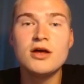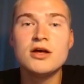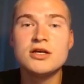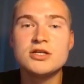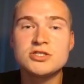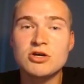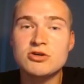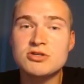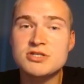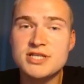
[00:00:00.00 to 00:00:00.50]

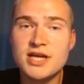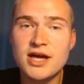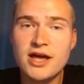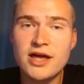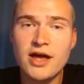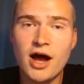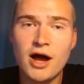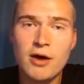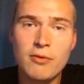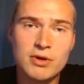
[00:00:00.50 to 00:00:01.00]
So say
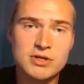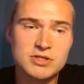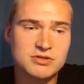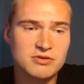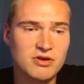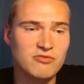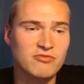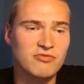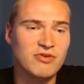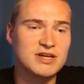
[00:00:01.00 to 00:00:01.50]
I want to
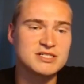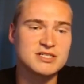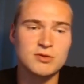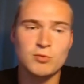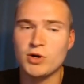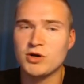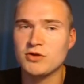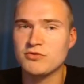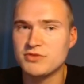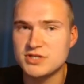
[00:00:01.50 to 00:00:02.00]
invest in
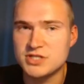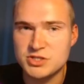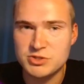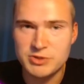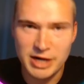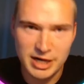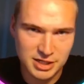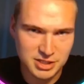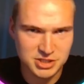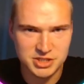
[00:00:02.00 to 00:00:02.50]
one of these
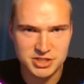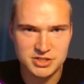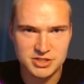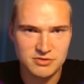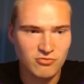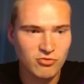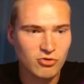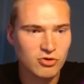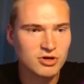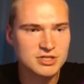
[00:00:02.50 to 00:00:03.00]
strategies,
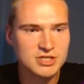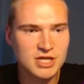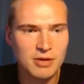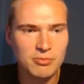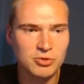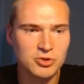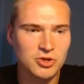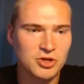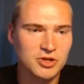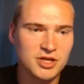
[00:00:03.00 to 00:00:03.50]
for
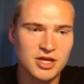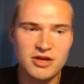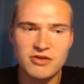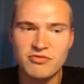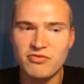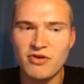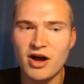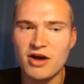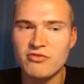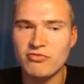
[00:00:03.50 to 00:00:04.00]
example the
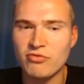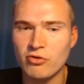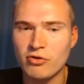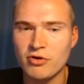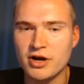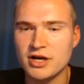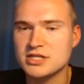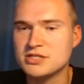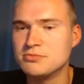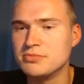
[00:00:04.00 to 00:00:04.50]
DeFi
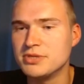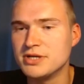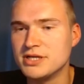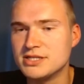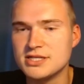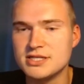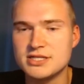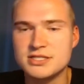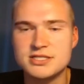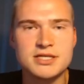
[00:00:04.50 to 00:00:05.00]
Forex
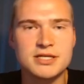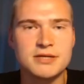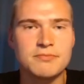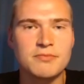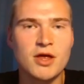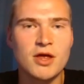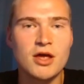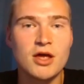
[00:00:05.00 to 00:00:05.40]
BTC.